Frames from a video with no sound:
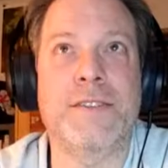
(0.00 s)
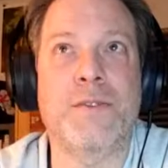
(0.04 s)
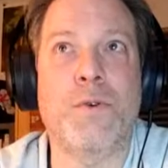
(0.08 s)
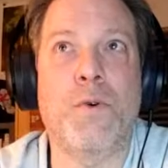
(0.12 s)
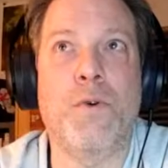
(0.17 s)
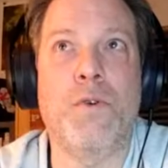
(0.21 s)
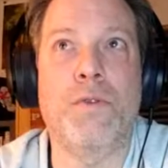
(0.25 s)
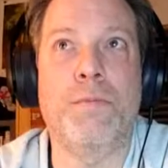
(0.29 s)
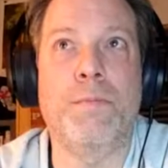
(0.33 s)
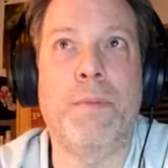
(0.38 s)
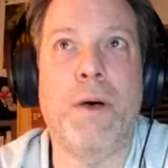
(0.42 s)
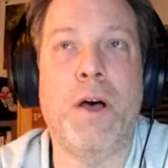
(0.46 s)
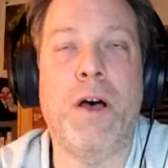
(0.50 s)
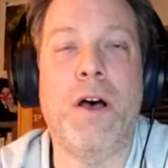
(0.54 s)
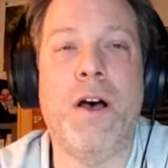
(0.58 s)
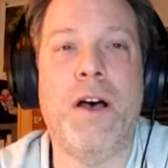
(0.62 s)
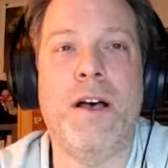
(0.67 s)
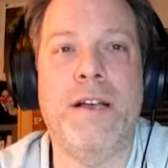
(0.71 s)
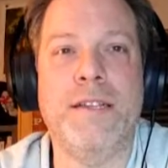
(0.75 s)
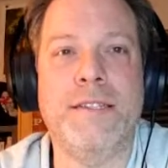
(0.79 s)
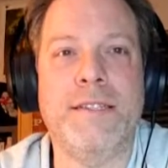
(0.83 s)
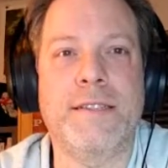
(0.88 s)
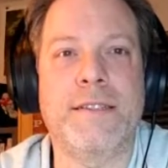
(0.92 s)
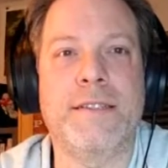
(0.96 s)
old
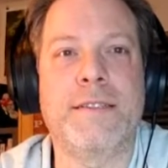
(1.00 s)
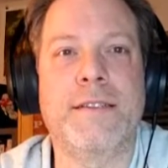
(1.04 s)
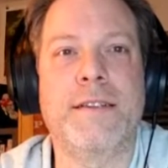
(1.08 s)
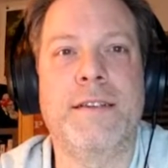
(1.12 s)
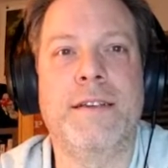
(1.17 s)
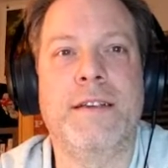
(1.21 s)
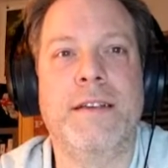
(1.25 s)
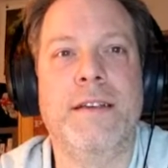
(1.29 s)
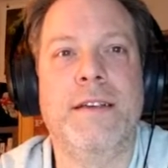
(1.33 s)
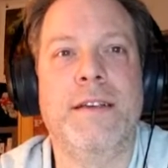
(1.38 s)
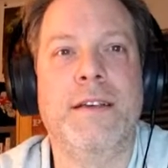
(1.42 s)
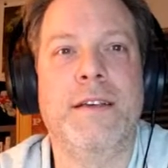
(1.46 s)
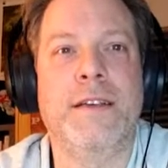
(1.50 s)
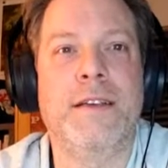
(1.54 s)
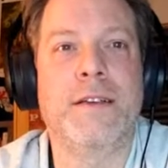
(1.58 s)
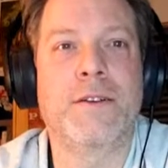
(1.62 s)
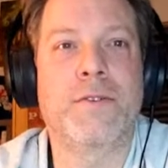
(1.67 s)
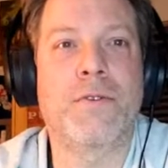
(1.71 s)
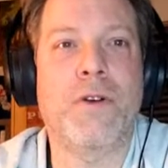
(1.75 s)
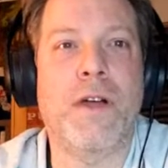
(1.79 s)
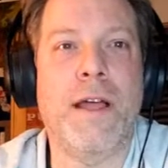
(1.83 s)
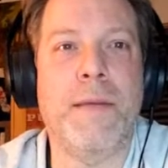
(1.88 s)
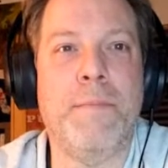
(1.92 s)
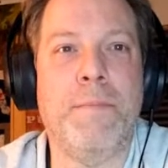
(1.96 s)
boss,
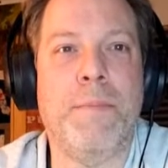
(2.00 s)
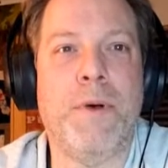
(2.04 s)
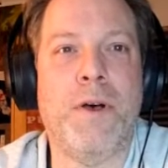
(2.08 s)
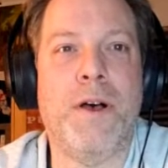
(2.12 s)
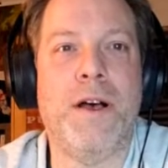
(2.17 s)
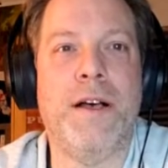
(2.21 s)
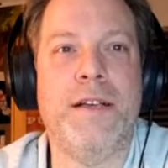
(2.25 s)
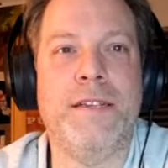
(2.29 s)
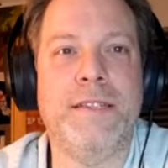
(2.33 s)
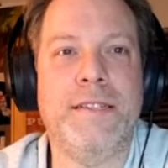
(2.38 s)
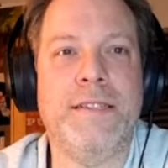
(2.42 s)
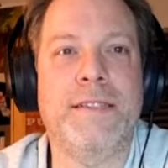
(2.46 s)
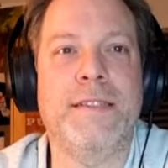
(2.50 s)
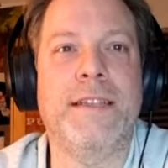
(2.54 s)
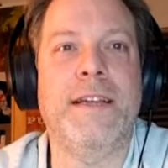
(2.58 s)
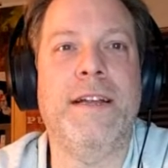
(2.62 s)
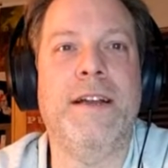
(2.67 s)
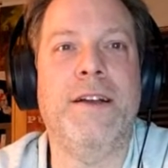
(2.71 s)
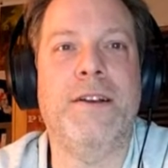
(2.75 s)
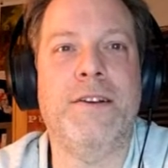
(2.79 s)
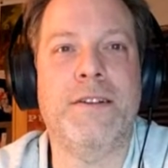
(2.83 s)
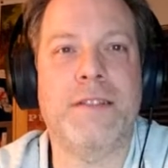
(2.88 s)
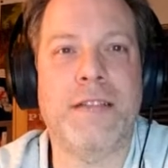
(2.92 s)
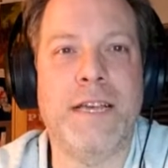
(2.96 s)
crime boss
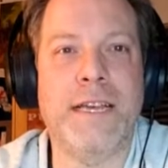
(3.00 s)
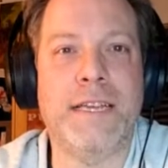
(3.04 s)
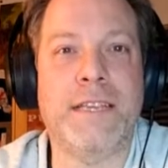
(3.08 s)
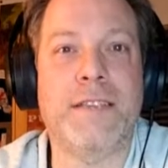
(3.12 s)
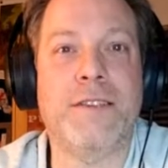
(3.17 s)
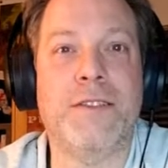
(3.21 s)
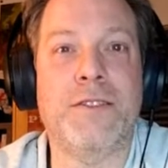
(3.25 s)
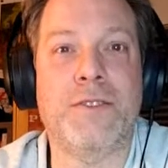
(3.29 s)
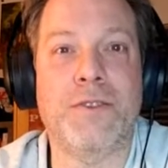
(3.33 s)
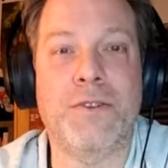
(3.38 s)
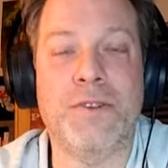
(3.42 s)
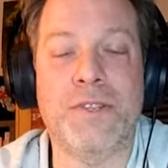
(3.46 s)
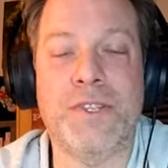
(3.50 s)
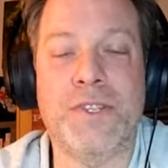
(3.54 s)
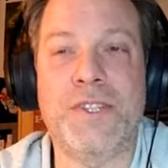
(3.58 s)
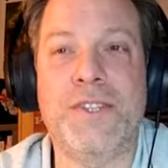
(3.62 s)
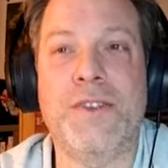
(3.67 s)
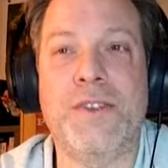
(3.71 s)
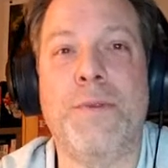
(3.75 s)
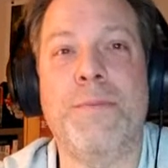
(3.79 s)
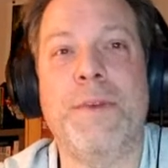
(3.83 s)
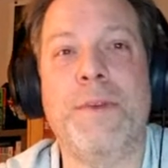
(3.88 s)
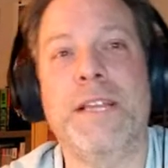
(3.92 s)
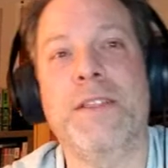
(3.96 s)
there. Like there's
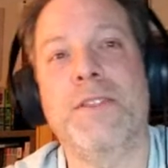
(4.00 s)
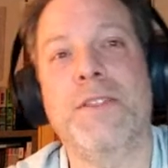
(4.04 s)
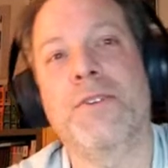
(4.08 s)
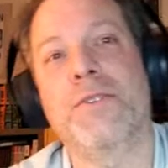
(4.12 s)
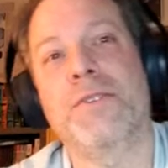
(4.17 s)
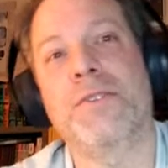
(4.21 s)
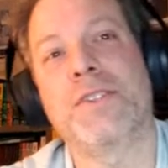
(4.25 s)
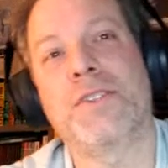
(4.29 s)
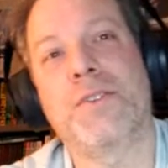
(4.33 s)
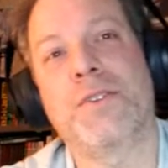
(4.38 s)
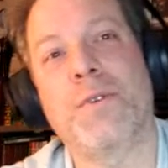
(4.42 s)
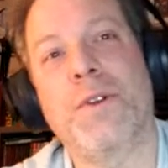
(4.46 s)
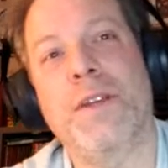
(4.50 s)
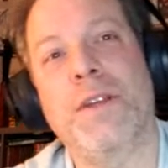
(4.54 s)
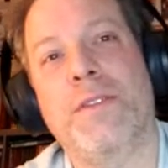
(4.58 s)
so many little story